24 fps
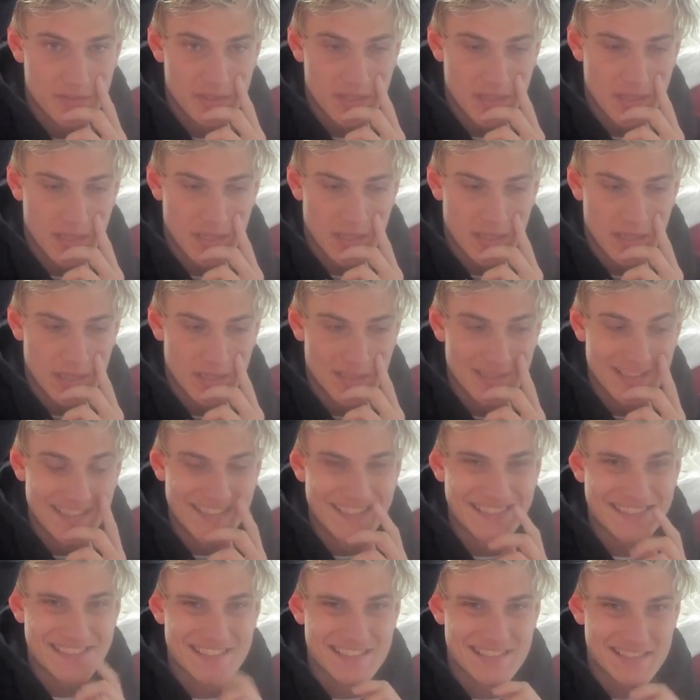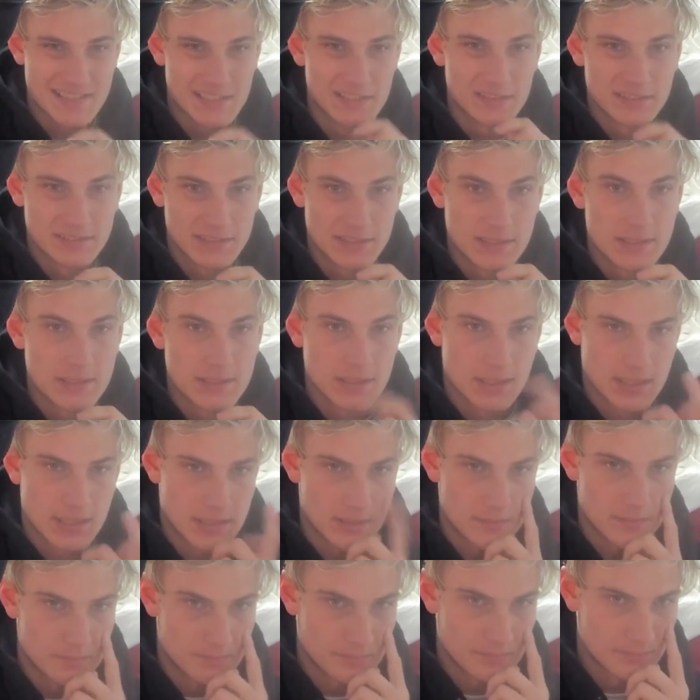and it still didn't come.
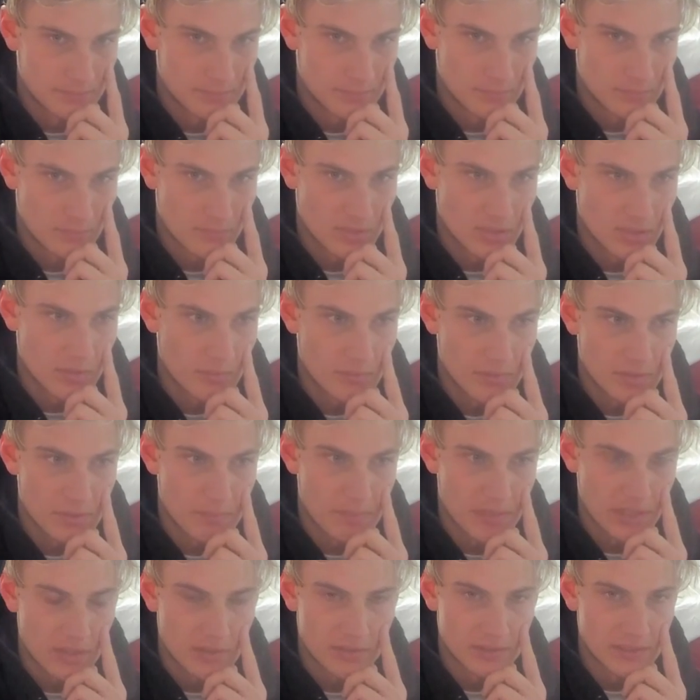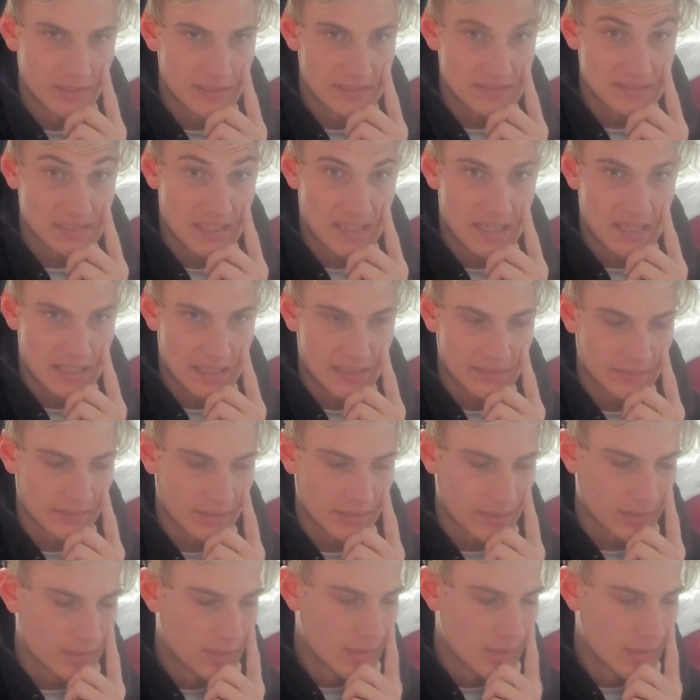The barrel nut is on there.